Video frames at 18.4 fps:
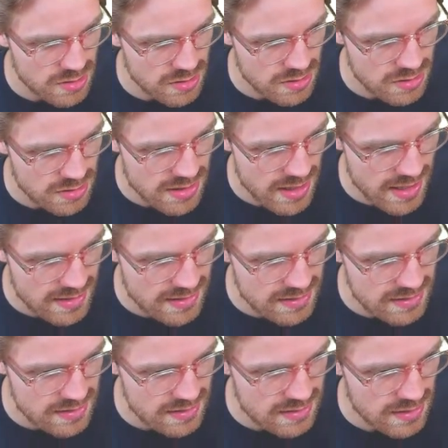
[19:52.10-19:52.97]

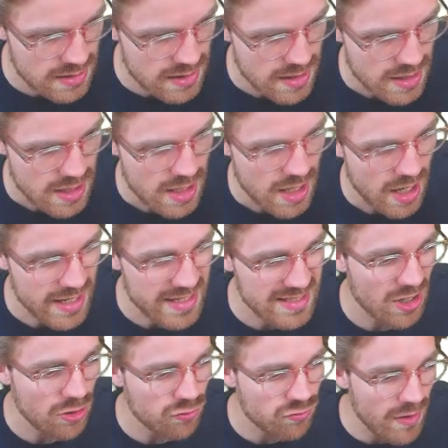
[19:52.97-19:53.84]
Yes. It's
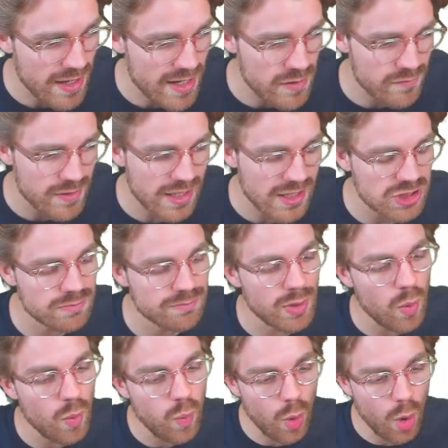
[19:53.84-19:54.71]
our rate of reaction.
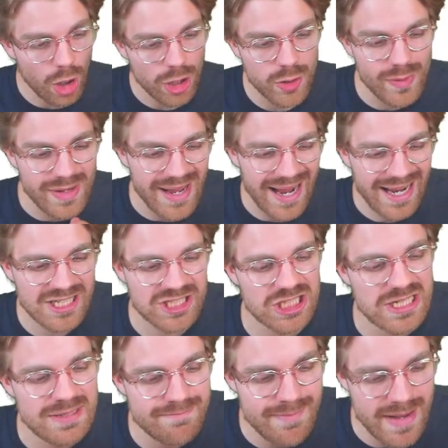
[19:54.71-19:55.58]
But what are we
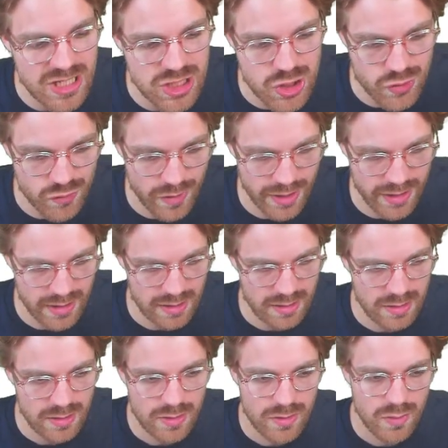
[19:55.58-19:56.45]
actually measuring?
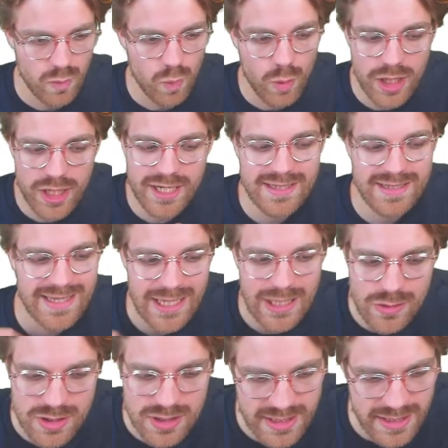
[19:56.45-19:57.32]
We're going to
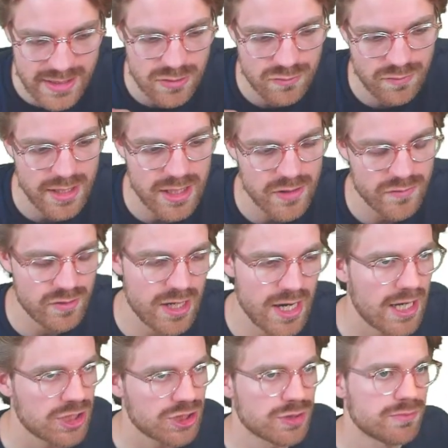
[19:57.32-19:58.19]
calculate the rate of
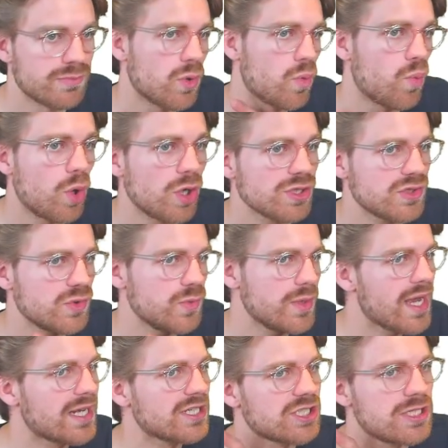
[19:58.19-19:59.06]
reaction, but what are we
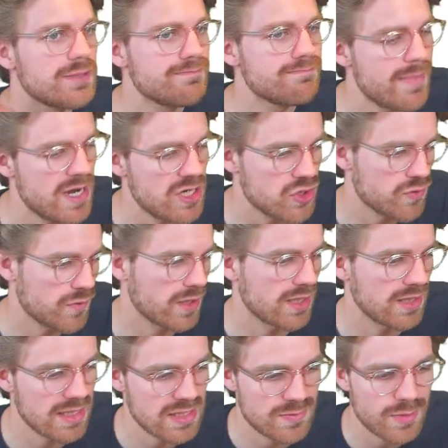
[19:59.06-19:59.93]
actually measuring
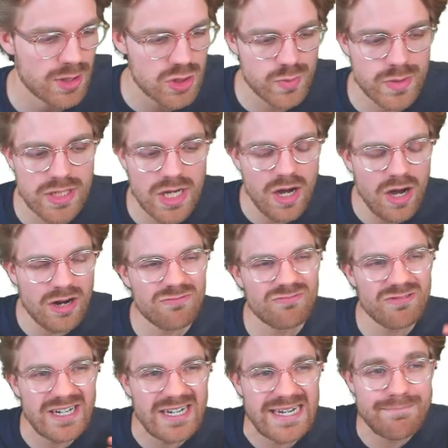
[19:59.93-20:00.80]
in this? Because we can't
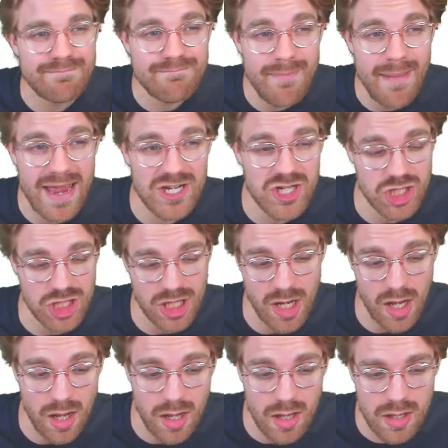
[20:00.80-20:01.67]
really
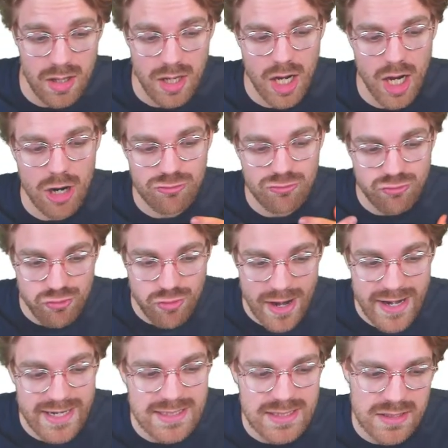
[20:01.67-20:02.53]
measure a
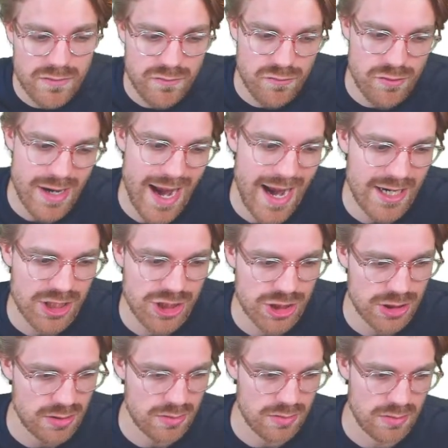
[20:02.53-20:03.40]
rate of
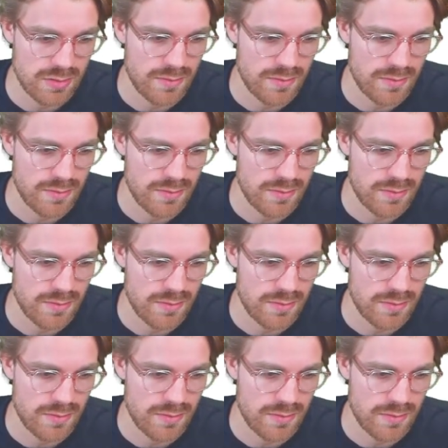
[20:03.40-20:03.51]
reaction.